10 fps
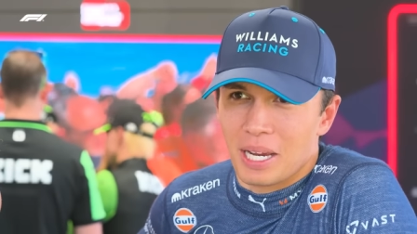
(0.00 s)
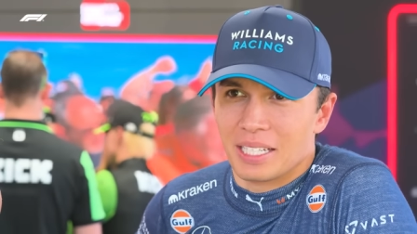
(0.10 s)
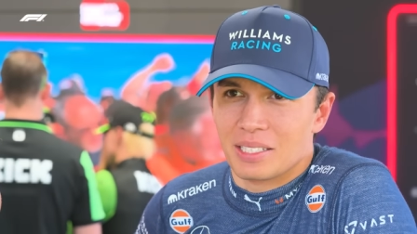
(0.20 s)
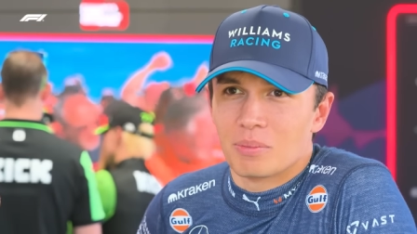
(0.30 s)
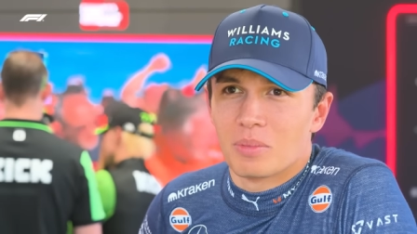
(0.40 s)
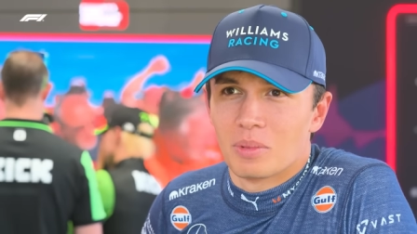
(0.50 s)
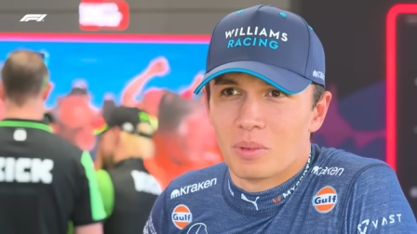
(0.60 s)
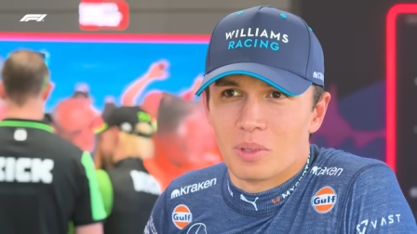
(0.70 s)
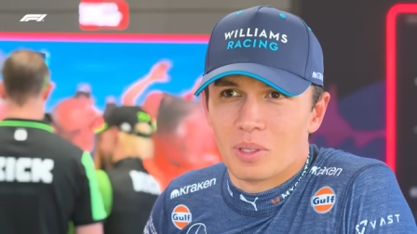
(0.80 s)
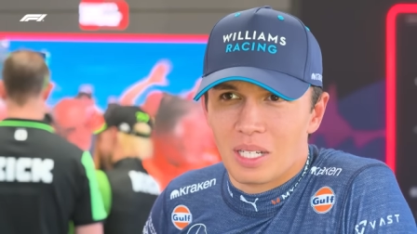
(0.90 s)
paid
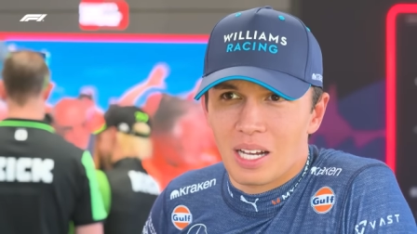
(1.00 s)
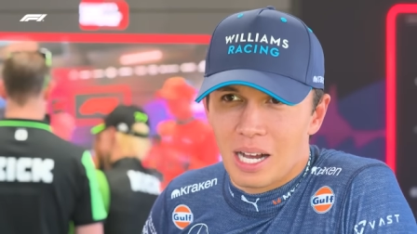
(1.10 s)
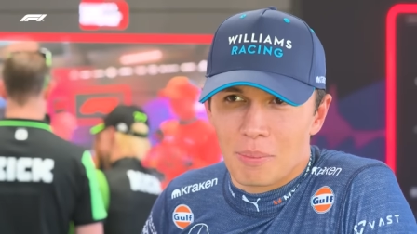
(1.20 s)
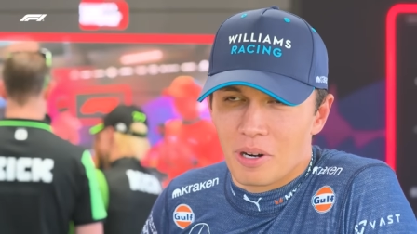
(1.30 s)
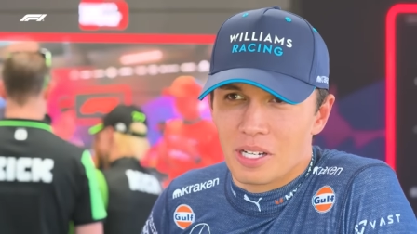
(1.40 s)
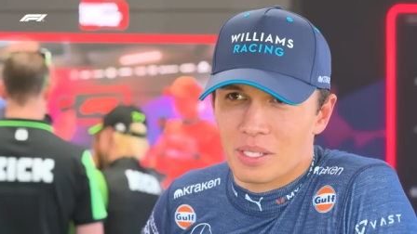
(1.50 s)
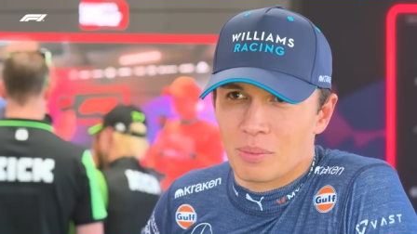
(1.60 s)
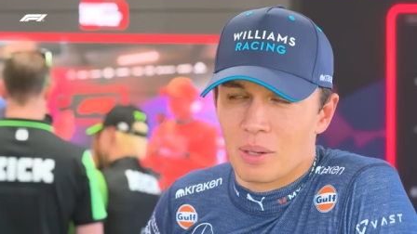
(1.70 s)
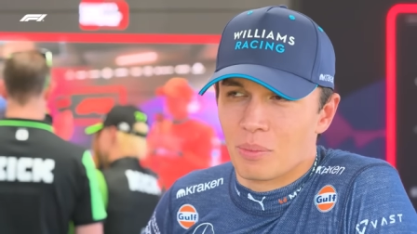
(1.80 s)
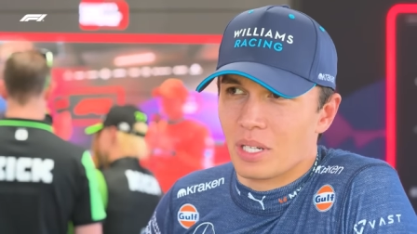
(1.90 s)
our price, and,
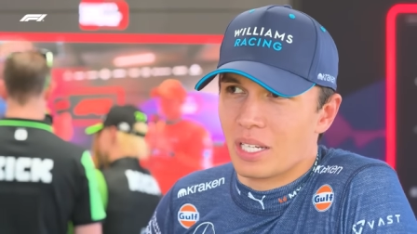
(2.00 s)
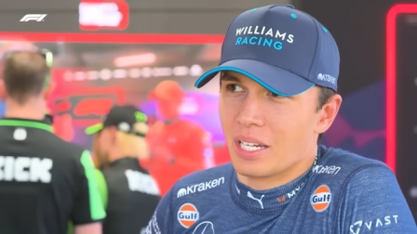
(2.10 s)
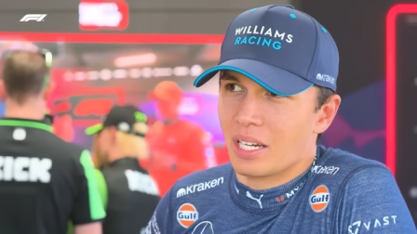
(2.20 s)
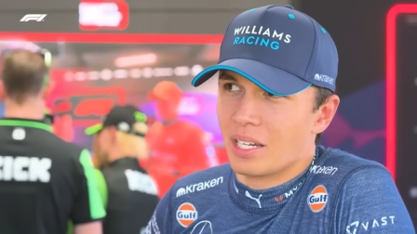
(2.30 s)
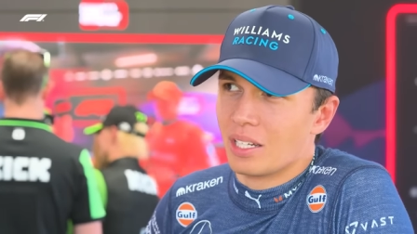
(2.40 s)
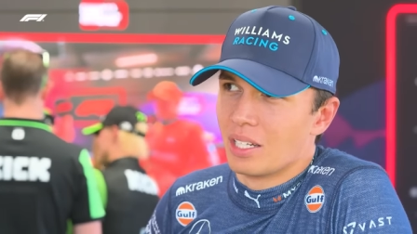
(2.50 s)
and we uh,